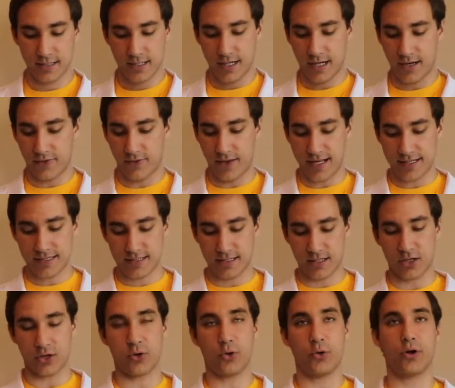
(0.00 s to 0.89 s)
and that's
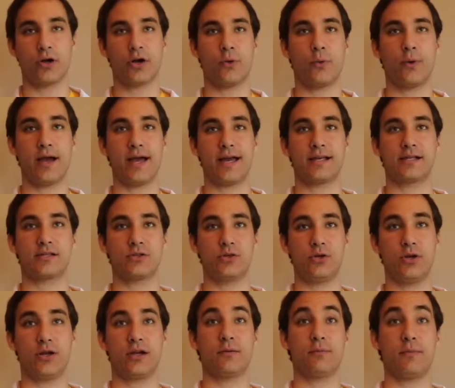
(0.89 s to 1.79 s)
not going away, so
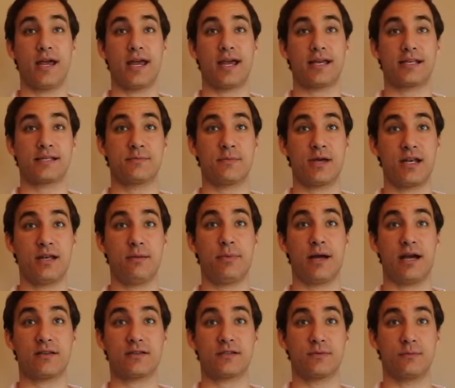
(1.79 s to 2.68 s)
you can make as many
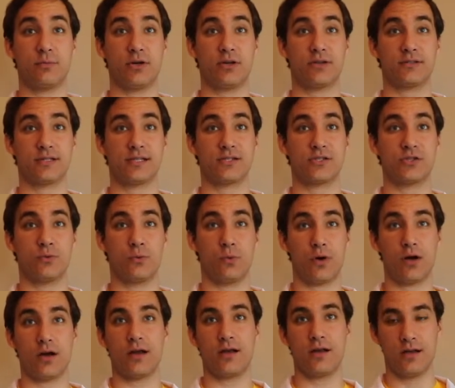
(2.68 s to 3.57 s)
bouncy balls as you
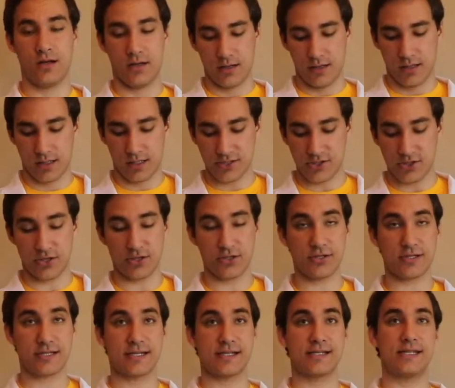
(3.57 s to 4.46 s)
want because you can
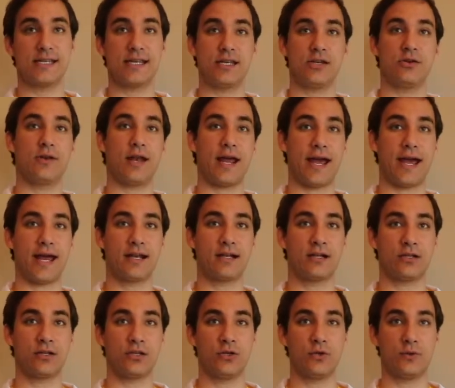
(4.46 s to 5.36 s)
just continue to add
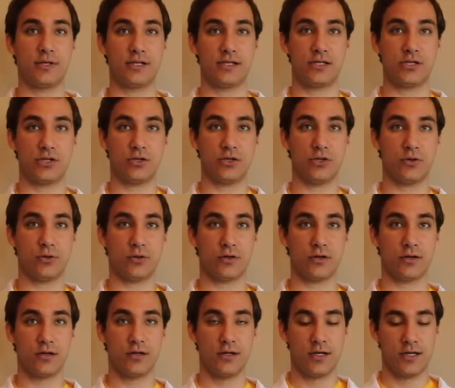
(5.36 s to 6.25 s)
glue into
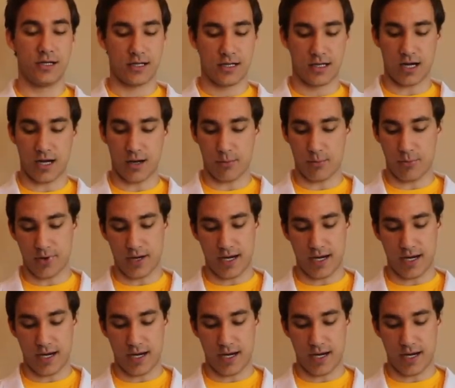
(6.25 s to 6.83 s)
your cup.